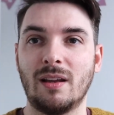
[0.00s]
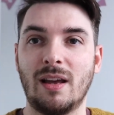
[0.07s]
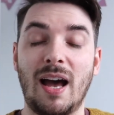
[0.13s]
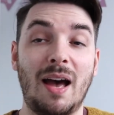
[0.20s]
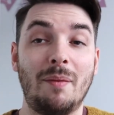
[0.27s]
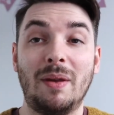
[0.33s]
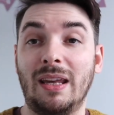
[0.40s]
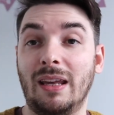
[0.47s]

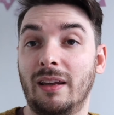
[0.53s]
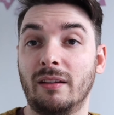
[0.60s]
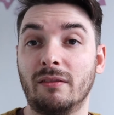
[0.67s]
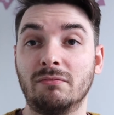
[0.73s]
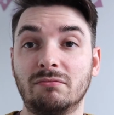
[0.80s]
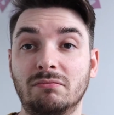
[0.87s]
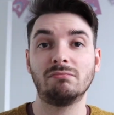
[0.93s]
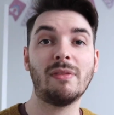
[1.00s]
I mean,
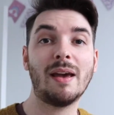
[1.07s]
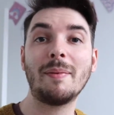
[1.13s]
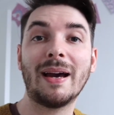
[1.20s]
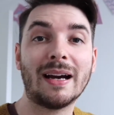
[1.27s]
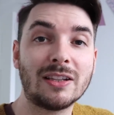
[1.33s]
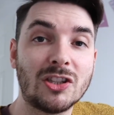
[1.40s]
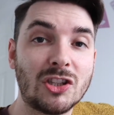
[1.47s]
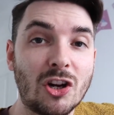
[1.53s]
maybe I
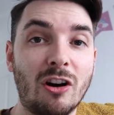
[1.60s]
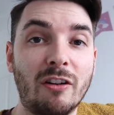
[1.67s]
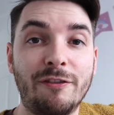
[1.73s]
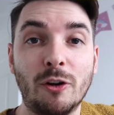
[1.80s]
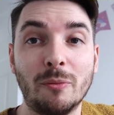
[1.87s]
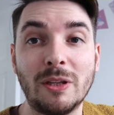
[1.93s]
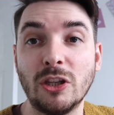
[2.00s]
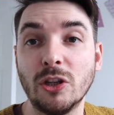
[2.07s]
can start
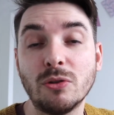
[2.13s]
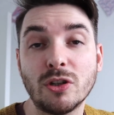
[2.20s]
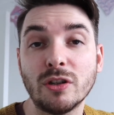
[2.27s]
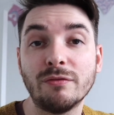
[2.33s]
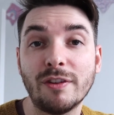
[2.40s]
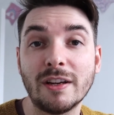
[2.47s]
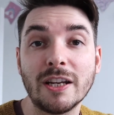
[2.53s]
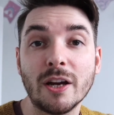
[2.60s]
filming
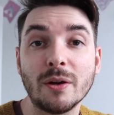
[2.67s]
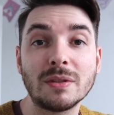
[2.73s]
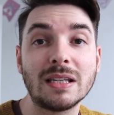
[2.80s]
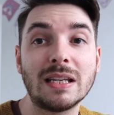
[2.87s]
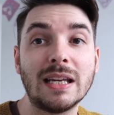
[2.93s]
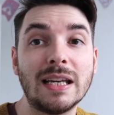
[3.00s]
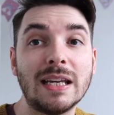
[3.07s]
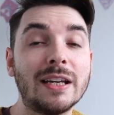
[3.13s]
YouTube videos in
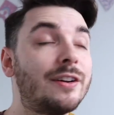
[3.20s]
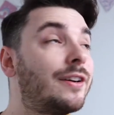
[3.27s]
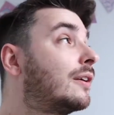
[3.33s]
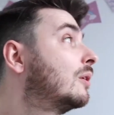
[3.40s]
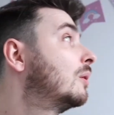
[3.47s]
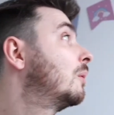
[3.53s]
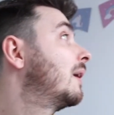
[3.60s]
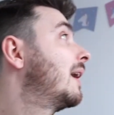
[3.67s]
here
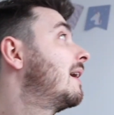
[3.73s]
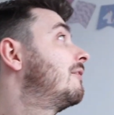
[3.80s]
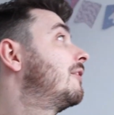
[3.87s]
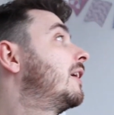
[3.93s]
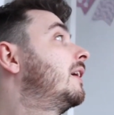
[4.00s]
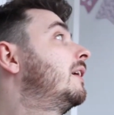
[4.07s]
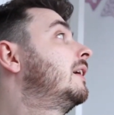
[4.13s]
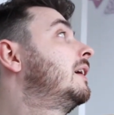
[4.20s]
or
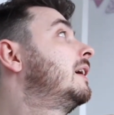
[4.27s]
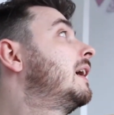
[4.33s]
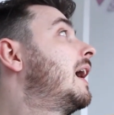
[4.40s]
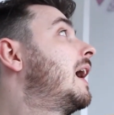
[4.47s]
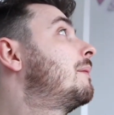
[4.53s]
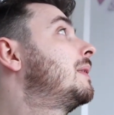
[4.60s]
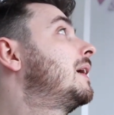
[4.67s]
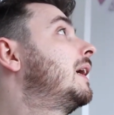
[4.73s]
wherever.
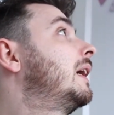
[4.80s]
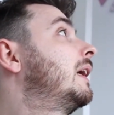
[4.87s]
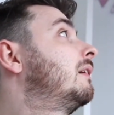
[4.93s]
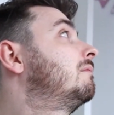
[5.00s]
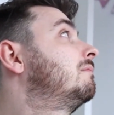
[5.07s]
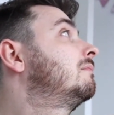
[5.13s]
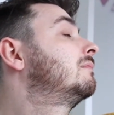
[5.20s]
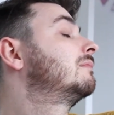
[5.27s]
I
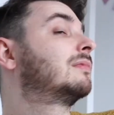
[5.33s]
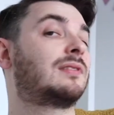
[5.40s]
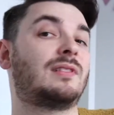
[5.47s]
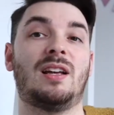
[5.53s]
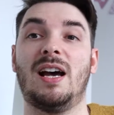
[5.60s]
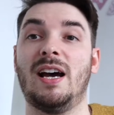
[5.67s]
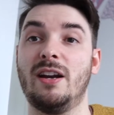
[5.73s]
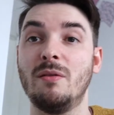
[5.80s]
mean,
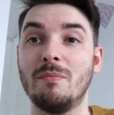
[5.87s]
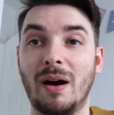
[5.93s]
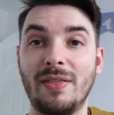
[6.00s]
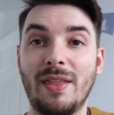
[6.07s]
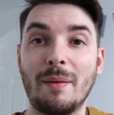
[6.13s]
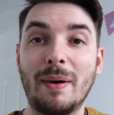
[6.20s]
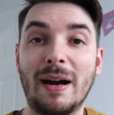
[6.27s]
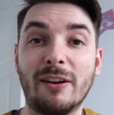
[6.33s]
I don't mind
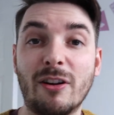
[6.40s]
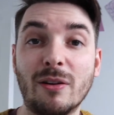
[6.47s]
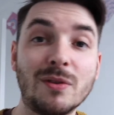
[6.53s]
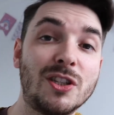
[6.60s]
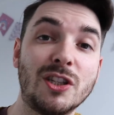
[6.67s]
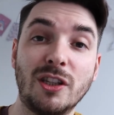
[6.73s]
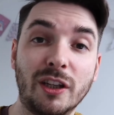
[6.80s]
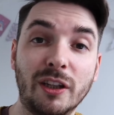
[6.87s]
that
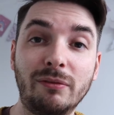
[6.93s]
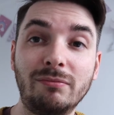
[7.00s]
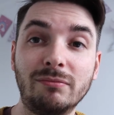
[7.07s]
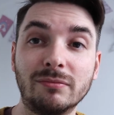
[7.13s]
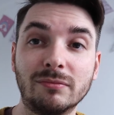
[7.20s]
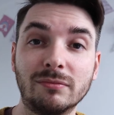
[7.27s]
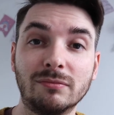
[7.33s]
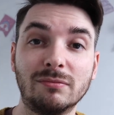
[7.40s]
background, do you?
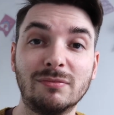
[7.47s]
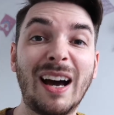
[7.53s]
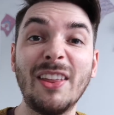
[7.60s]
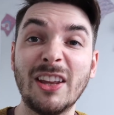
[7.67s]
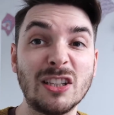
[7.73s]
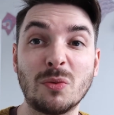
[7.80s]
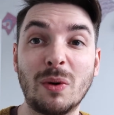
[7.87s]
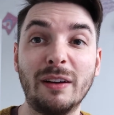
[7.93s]
I
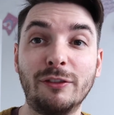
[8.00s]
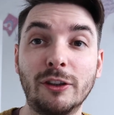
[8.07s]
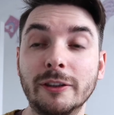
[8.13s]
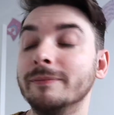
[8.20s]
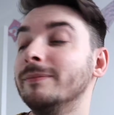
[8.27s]
think it's quite fun.